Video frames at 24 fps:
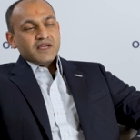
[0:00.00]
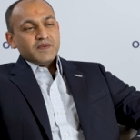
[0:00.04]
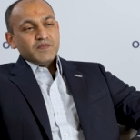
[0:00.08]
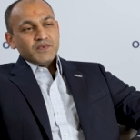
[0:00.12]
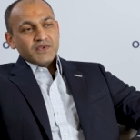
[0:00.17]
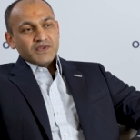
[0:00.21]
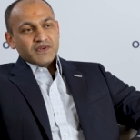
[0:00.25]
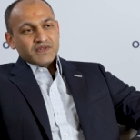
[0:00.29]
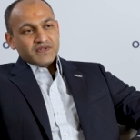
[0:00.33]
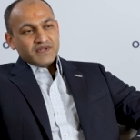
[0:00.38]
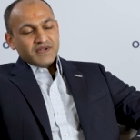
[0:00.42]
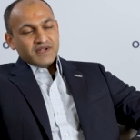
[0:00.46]

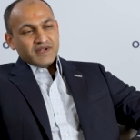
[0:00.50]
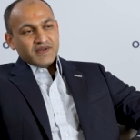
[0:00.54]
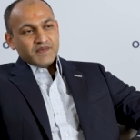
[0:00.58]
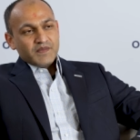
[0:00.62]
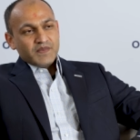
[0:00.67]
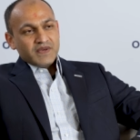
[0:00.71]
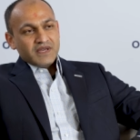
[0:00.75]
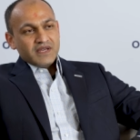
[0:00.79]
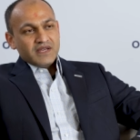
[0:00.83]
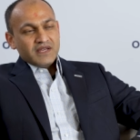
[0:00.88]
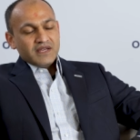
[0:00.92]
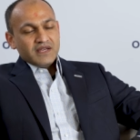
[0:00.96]

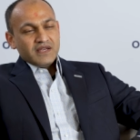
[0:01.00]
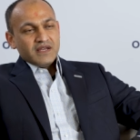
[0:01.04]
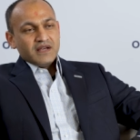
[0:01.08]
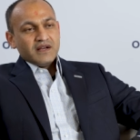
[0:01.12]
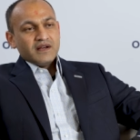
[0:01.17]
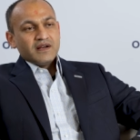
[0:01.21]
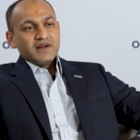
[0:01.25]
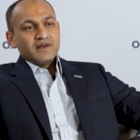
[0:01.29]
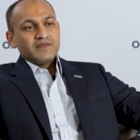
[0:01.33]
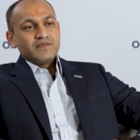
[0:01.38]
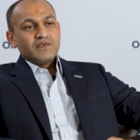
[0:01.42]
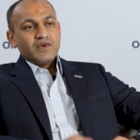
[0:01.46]
immunotherapy
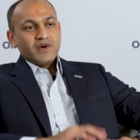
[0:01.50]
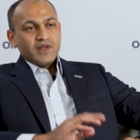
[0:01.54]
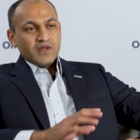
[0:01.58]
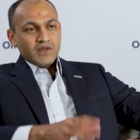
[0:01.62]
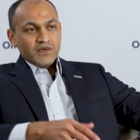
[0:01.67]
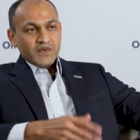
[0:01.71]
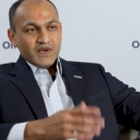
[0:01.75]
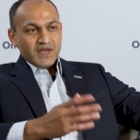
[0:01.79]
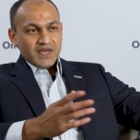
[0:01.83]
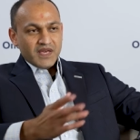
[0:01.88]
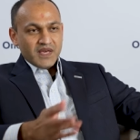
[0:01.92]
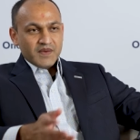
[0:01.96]
uh,
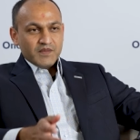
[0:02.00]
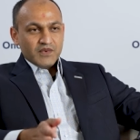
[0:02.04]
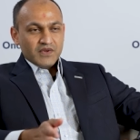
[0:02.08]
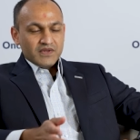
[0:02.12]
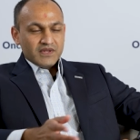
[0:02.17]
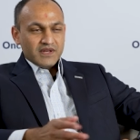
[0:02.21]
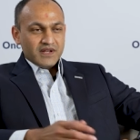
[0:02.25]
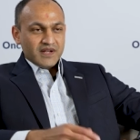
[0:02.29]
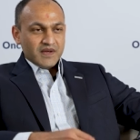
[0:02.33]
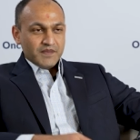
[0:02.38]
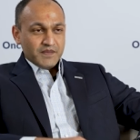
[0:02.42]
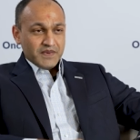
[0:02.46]
following
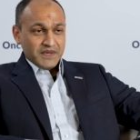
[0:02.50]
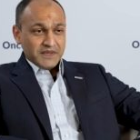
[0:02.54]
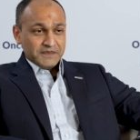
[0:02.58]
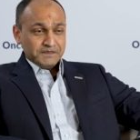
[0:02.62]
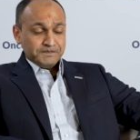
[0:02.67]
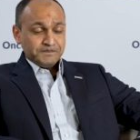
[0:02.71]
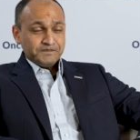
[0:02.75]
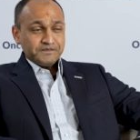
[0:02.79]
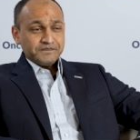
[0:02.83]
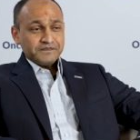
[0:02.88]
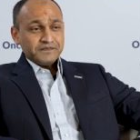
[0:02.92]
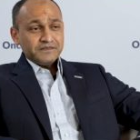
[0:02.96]
chemotherapy
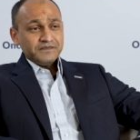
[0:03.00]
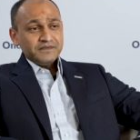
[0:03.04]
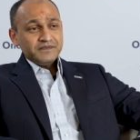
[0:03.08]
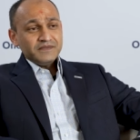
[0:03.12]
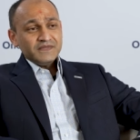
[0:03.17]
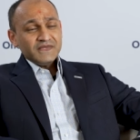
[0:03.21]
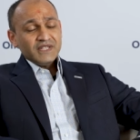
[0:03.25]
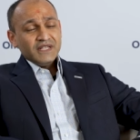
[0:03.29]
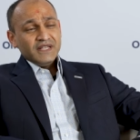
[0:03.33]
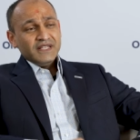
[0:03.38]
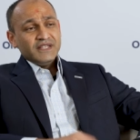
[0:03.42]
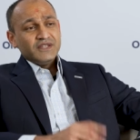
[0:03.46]

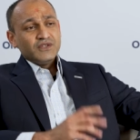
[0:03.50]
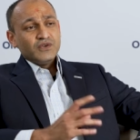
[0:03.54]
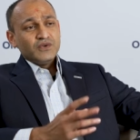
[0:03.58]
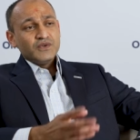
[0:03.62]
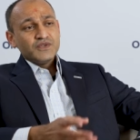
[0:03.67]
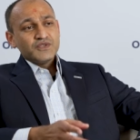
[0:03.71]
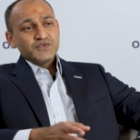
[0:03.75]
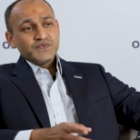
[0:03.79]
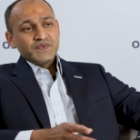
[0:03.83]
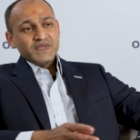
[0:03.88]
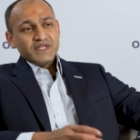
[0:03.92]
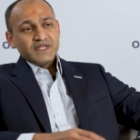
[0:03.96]
in
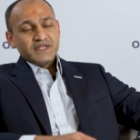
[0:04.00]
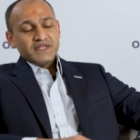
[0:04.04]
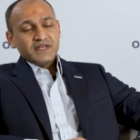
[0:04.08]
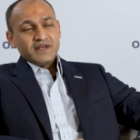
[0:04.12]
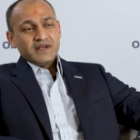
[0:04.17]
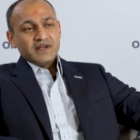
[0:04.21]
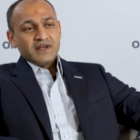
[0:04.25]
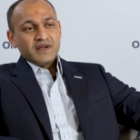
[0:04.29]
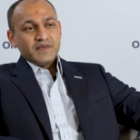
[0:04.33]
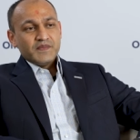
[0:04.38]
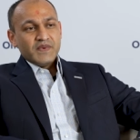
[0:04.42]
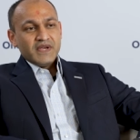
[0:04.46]
those with
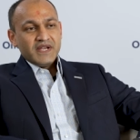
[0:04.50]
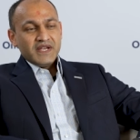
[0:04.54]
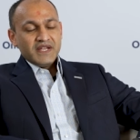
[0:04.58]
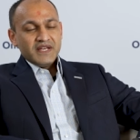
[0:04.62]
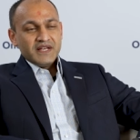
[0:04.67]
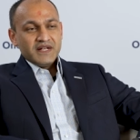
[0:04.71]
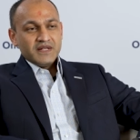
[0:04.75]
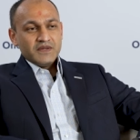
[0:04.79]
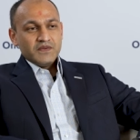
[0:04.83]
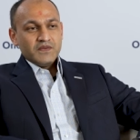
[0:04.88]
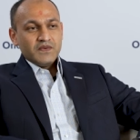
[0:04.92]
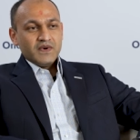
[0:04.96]
uh,
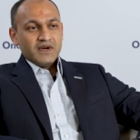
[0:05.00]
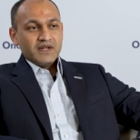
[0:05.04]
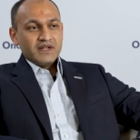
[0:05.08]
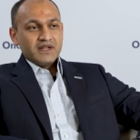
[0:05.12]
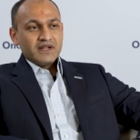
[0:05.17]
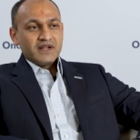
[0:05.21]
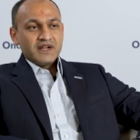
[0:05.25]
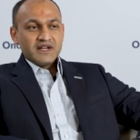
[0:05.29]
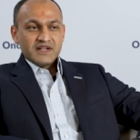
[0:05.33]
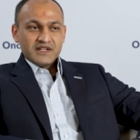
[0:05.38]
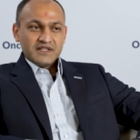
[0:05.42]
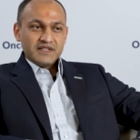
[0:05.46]

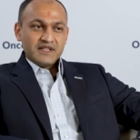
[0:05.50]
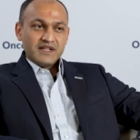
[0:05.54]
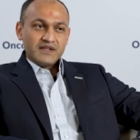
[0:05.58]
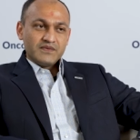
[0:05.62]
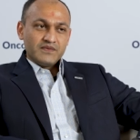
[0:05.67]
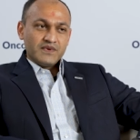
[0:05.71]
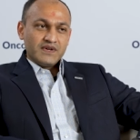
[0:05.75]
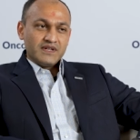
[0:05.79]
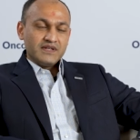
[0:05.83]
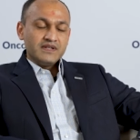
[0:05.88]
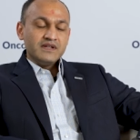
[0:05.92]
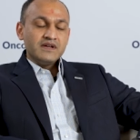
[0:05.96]
PD-L1 greater
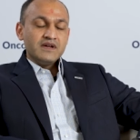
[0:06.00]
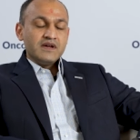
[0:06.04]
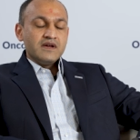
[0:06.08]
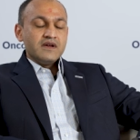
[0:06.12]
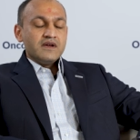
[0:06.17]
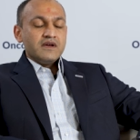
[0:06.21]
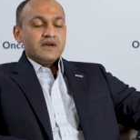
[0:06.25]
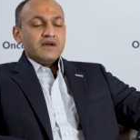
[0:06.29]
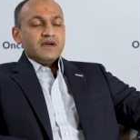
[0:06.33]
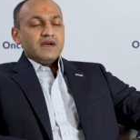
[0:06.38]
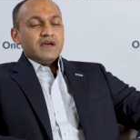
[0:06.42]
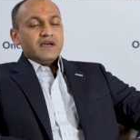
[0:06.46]
than 1
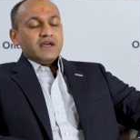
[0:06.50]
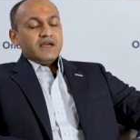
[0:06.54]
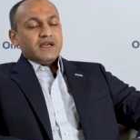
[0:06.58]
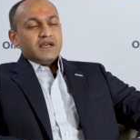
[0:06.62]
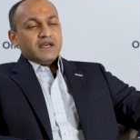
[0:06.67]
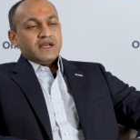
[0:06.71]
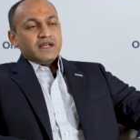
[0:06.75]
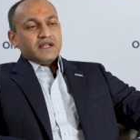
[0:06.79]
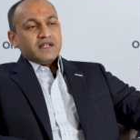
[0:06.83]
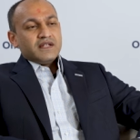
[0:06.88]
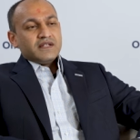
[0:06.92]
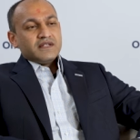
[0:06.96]

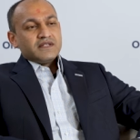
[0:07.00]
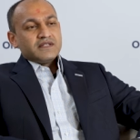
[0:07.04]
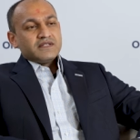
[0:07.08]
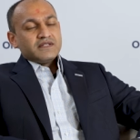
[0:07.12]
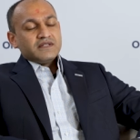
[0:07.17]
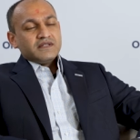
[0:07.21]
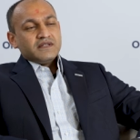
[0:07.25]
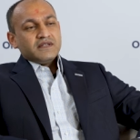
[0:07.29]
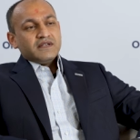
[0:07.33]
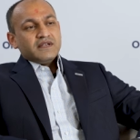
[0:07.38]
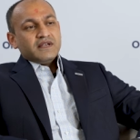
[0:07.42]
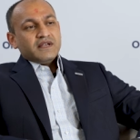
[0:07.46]

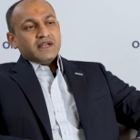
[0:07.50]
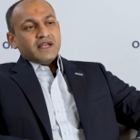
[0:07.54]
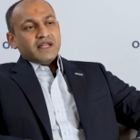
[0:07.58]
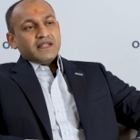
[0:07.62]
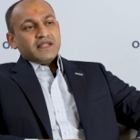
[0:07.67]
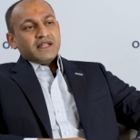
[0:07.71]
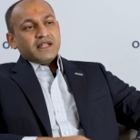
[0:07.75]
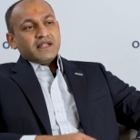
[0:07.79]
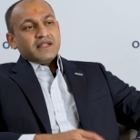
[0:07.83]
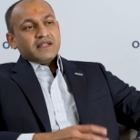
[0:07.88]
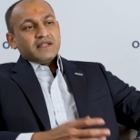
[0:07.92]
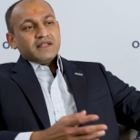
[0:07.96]
and
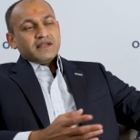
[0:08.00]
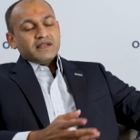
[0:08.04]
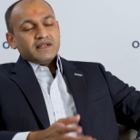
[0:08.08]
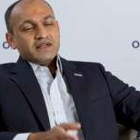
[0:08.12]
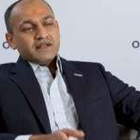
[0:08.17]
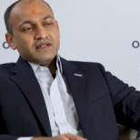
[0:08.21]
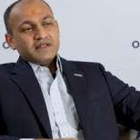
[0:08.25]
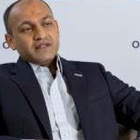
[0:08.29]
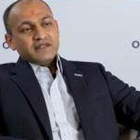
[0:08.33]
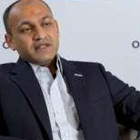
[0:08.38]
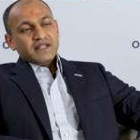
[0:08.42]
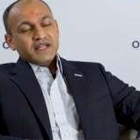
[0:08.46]
and then
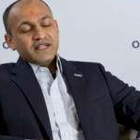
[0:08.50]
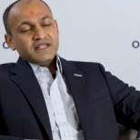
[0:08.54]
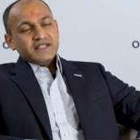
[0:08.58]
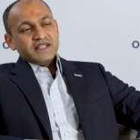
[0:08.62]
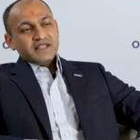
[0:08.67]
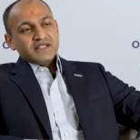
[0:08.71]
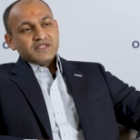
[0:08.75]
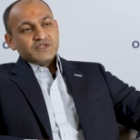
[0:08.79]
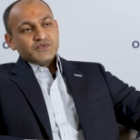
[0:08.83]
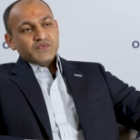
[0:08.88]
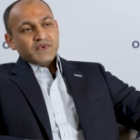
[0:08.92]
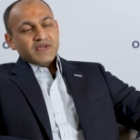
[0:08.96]

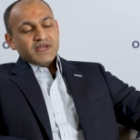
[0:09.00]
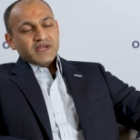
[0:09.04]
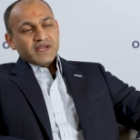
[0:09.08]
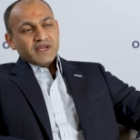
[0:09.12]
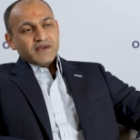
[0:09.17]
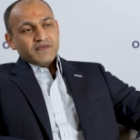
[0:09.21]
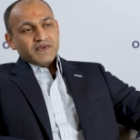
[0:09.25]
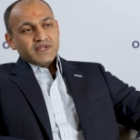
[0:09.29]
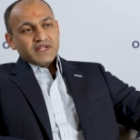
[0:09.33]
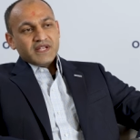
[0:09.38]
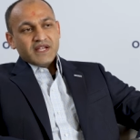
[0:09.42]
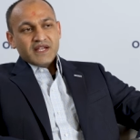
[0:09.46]
latest we
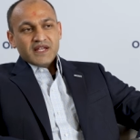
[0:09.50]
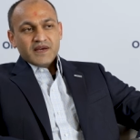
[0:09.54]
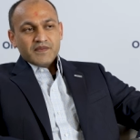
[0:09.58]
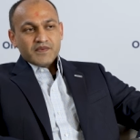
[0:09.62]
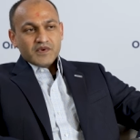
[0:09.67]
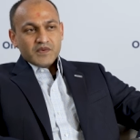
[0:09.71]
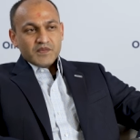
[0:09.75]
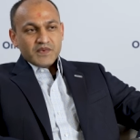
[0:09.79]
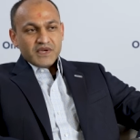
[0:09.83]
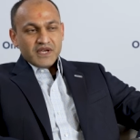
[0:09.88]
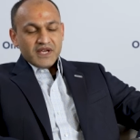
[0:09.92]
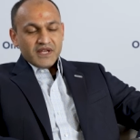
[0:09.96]
have a data
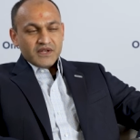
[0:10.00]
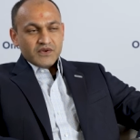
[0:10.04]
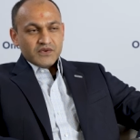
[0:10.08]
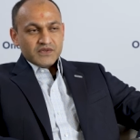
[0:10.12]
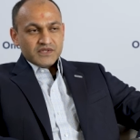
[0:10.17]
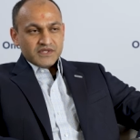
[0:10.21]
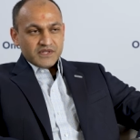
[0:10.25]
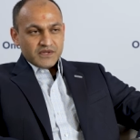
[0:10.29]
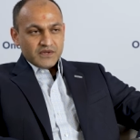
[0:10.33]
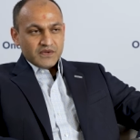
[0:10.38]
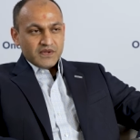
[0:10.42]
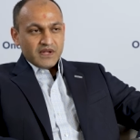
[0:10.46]
from
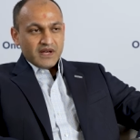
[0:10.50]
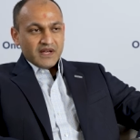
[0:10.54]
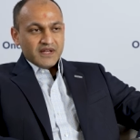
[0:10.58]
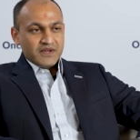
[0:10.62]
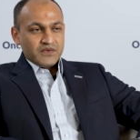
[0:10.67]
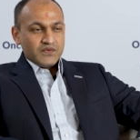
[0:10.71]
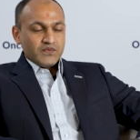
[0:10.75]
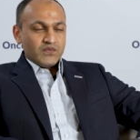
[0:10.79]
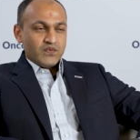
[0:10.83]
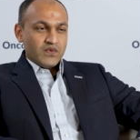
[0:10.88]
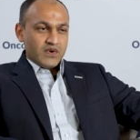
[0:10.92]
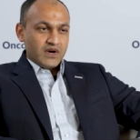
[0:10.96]
keynote
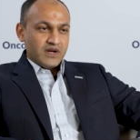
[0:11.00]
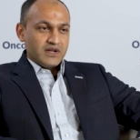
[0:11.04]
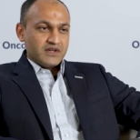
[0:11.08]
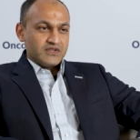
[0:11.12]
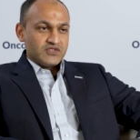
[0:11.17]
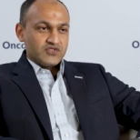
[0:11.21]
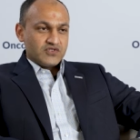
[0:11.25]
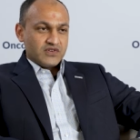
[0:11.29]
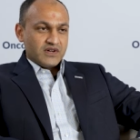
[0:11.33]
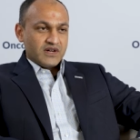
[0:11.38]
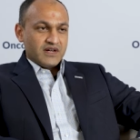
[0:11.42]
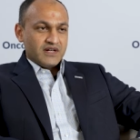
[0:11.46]
091
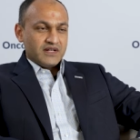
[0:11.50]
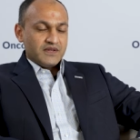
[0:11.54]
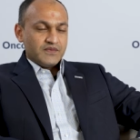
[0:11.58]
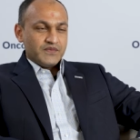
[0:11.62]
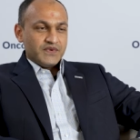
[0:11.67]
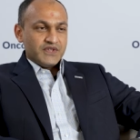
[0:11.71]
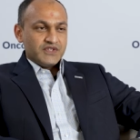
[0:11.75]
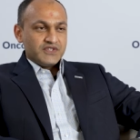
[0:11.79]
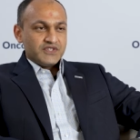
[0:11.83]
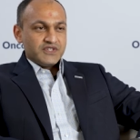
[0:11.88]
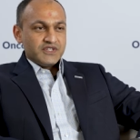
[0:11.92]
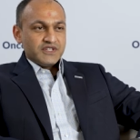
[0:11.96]
trial
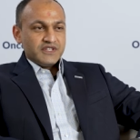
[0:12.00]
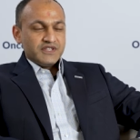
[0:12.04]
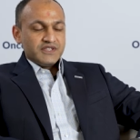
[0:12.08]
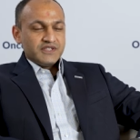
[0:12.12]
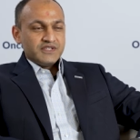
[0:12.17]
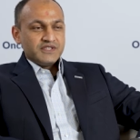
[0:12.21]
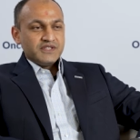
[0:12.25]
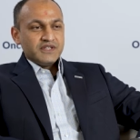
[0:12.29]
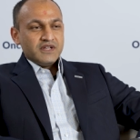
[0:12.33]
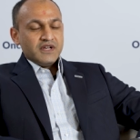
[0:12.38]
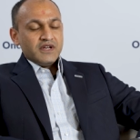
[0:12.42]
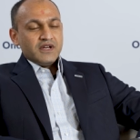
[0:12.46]
which
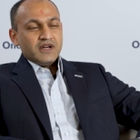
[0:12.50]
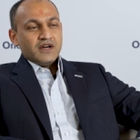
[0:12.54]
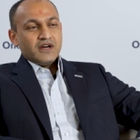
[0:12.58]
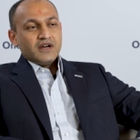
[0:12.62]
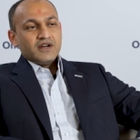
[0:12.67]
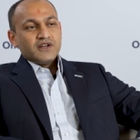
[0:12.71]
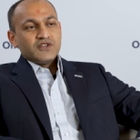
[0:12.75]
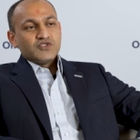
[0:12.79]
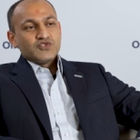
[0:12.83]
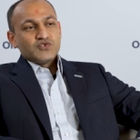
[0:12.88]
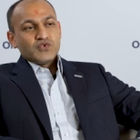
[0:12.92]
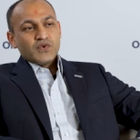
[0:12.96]
is
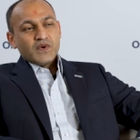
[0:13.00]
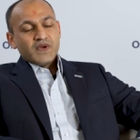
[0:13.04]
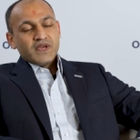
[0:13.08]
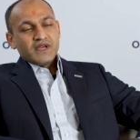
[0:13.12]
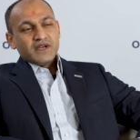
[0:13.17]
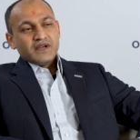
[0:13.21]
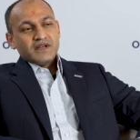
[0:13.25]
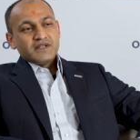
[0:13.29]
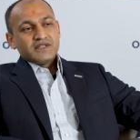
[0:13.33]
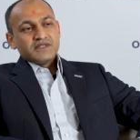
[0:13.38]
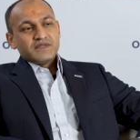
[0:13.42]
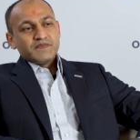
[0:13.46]
uh,
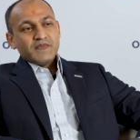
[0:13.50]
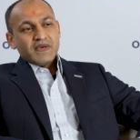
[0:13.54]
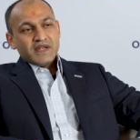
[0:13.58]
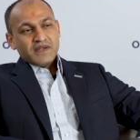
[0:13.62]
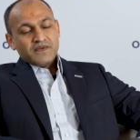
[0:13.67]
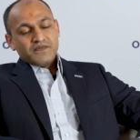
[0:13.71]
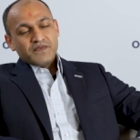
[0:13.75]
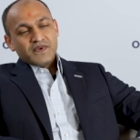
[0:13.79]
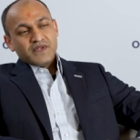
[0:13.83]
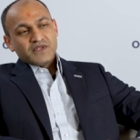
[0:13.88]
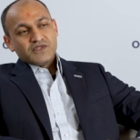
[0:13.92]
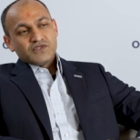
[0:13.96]
showing us
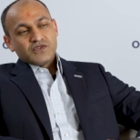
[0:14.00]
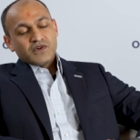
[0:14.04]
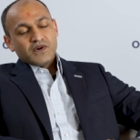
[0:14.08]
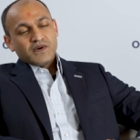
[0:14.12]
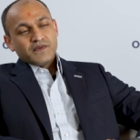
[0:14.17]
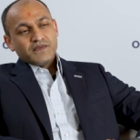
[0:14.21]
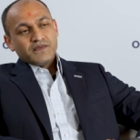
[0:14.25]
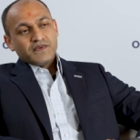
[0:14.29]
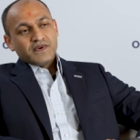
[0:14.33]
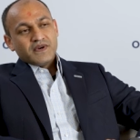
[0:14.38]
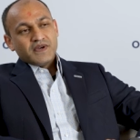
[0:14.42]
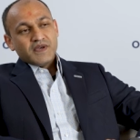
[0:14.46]
benefits
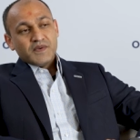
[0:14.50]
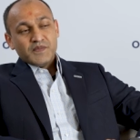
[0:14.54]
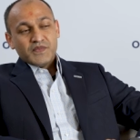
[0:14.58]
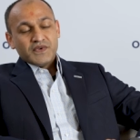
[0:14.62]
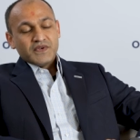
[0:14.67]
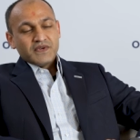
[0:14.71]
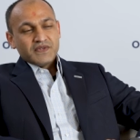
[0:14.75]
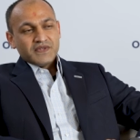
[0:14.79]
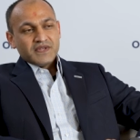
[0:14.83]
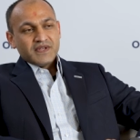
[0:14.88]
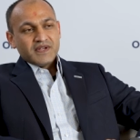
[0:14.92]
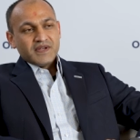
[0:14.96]
of uh,
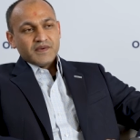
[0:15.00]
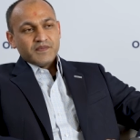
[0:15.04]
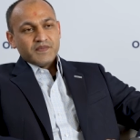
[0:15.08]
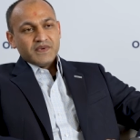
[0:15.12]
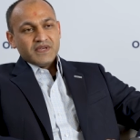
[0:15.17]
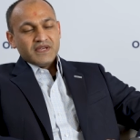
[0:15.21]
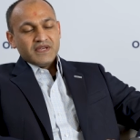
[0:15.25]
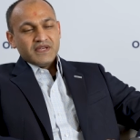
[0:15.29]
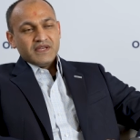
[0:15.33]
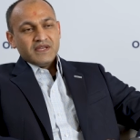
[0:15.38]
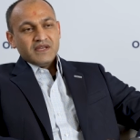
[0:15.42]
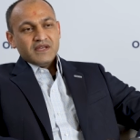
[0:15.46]

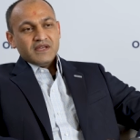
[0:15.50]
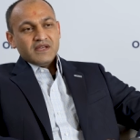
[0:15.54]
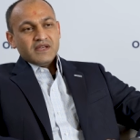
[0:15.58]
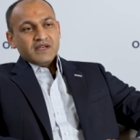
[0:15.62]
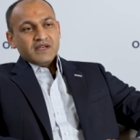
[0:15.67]
immunotherapy